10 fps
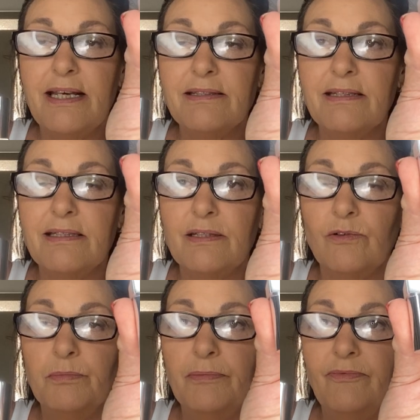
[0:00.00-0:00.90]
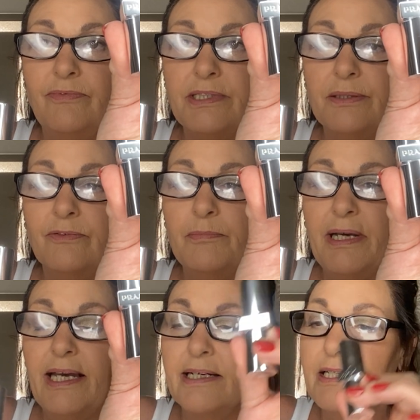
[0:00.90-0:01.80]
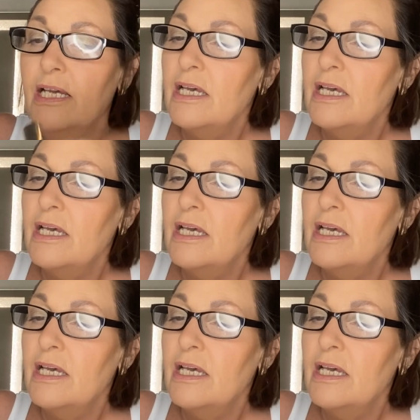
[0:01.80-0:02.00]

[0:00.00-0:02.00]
has the silver band.